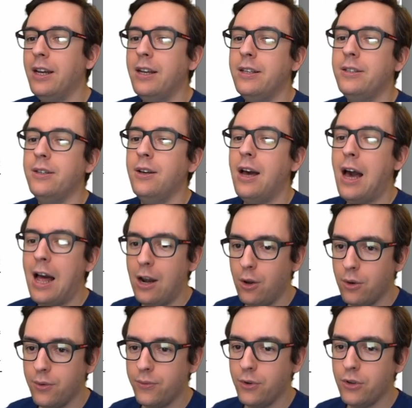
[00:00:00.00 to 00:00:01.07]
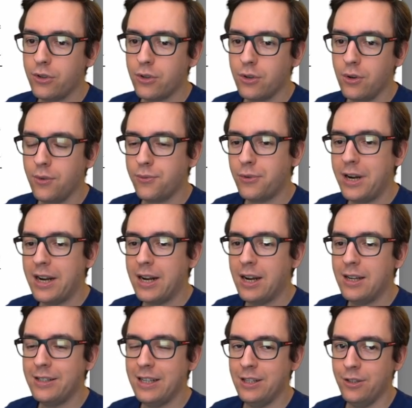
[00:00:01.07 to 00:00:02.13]
the alloc version of
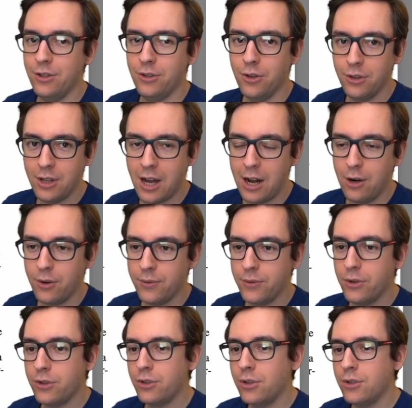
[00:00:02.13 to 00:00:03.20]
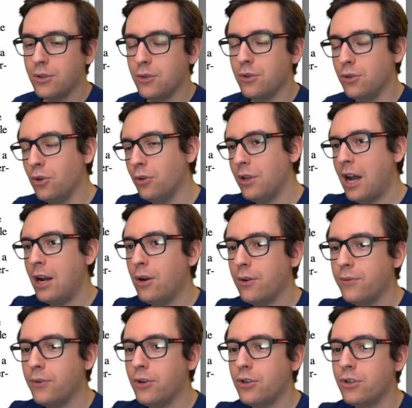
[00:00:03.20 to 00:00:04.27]
raycast and the non-alloc version. So the non-alloc
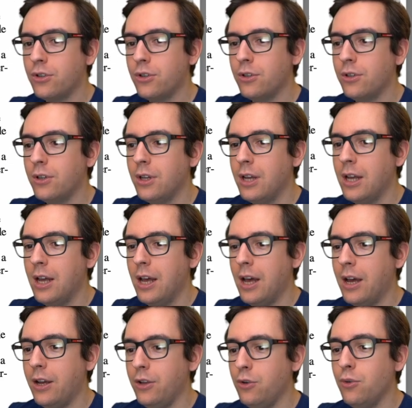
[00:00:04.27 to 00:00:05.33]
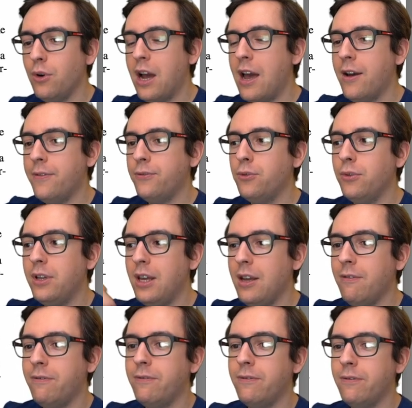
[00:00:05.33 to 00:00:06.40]
version, you have to
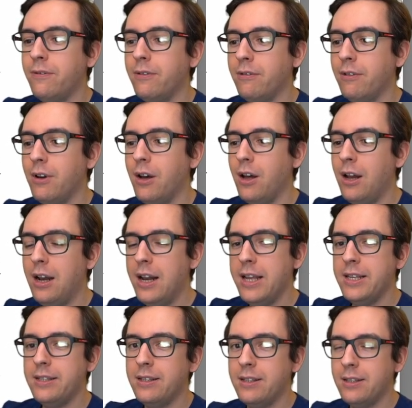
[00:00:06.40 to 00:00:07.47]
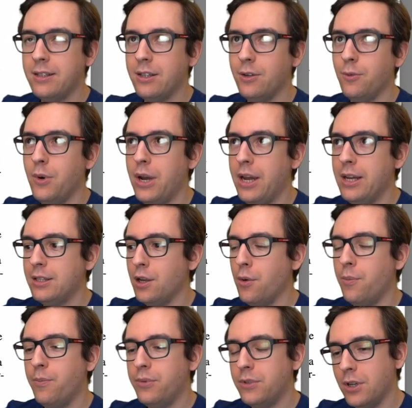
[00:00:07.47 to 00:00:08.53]
give a list with a
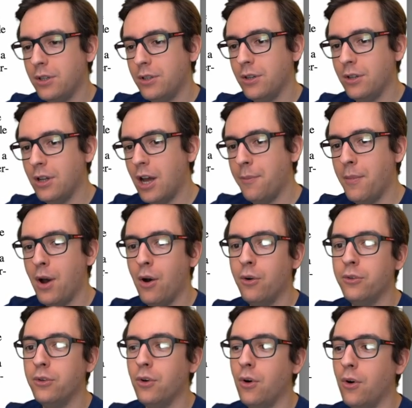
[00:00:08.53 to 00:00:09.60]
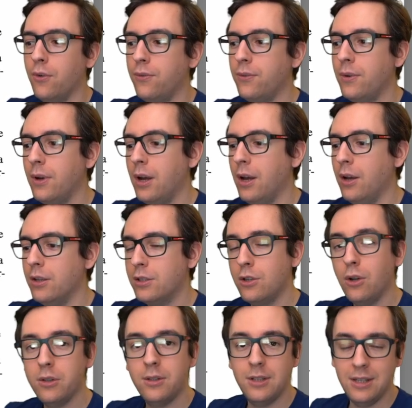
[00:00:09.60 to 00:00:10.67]
certain amount of
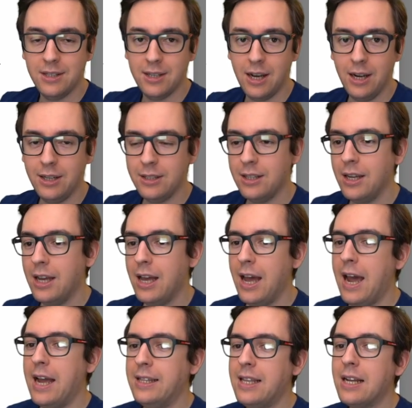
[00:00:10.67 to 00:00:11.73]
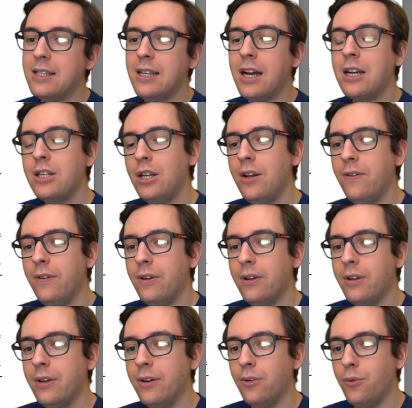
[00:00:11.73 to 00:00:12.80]
slots inside. And that actually
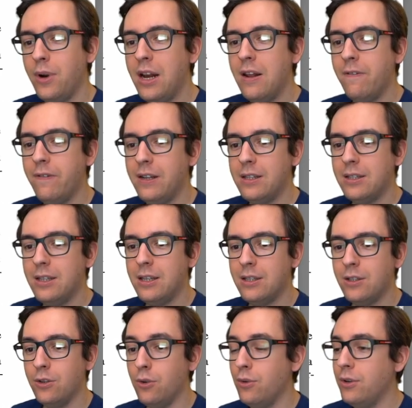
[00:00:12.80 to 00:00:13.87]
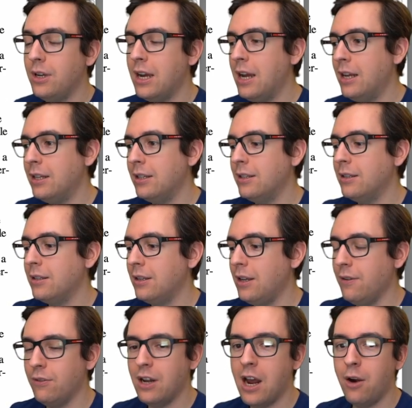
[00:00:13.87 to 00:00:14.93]
really fits this. You can
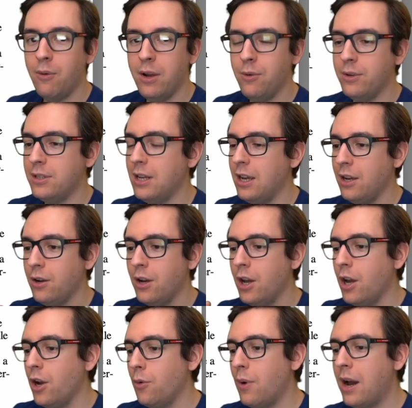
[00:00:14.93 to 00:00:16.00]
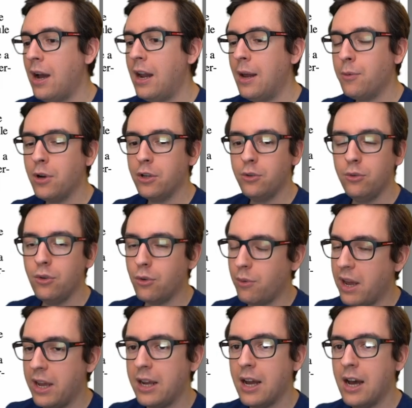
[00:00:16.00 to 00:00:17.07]
give an array, we say, well, I'm going to do a
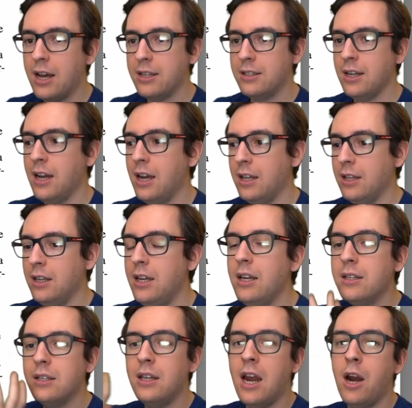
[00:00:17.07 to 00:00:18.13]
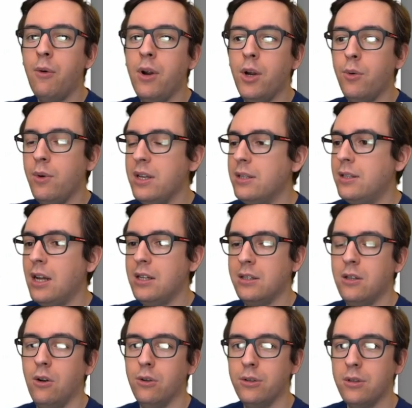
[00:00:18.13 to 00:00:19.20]
raycast, and here's an array with 10
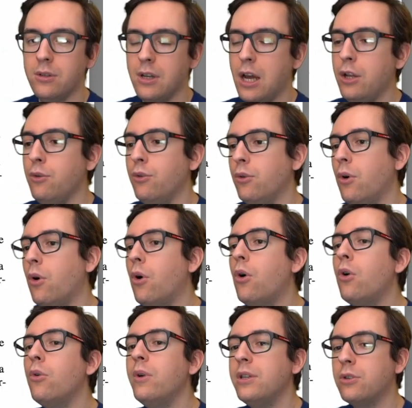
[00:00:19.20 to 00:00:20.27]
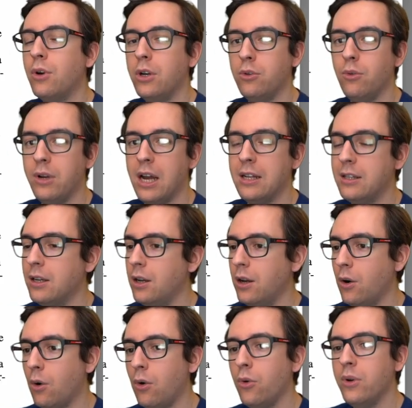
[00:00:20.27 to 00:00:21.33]
slots. And you're always going to get
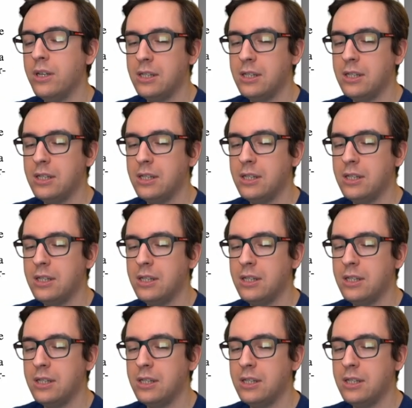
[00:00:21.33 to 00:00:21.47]
always